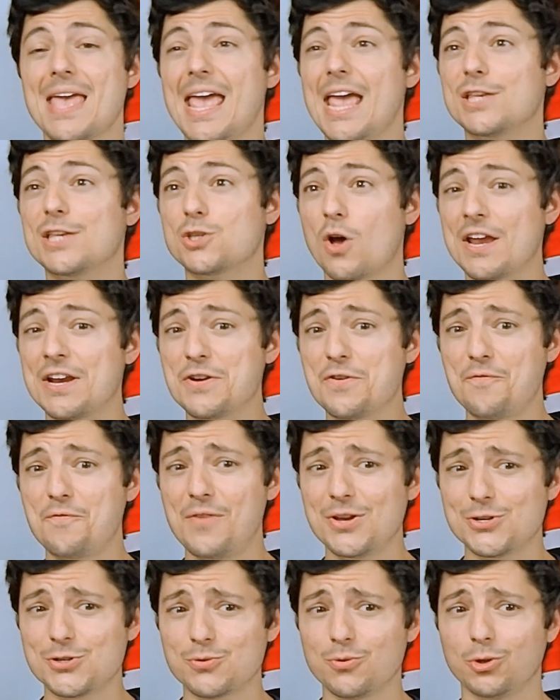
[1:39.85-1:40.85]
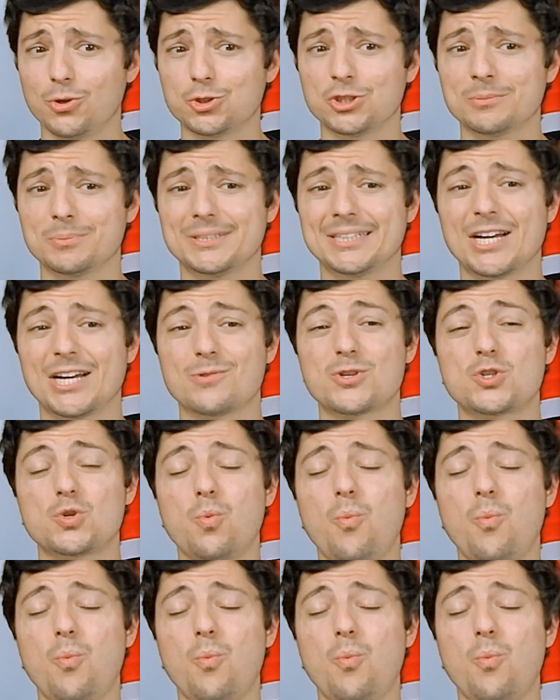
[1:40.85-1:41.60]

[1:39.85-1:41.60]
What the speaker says: His individual shooting percentage was